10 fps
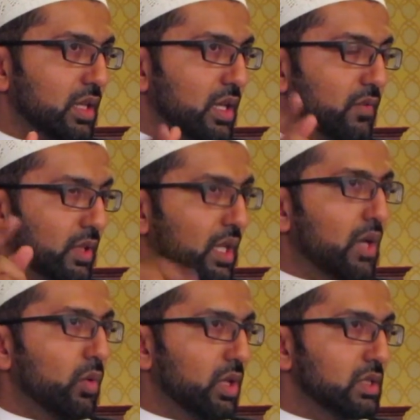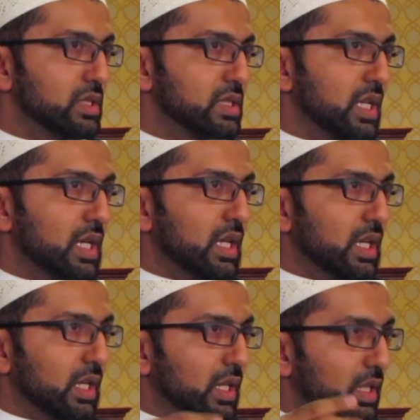If Allah wills,
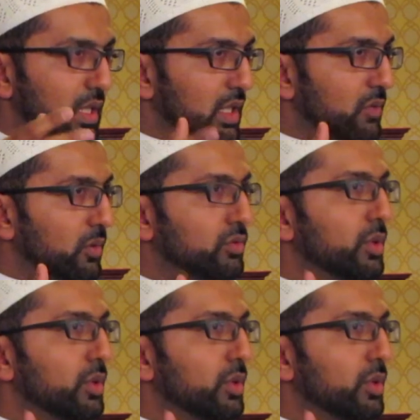He will